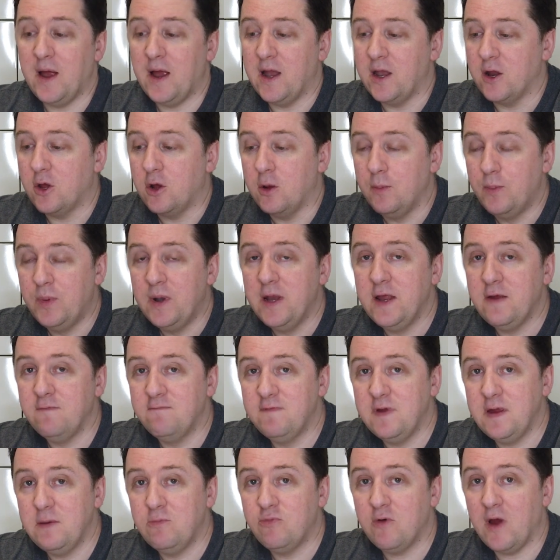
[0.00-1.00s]
and a complete
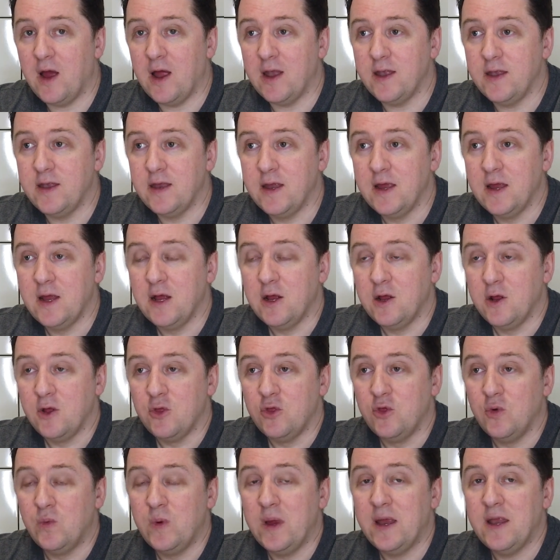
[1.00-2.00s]
rebrand,
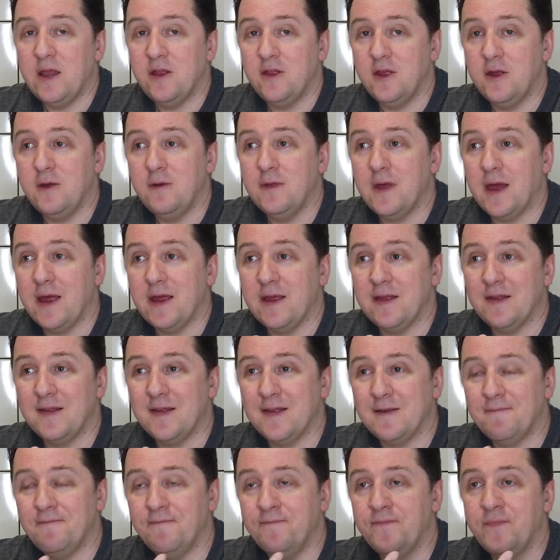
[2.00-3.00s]
the way to do that is,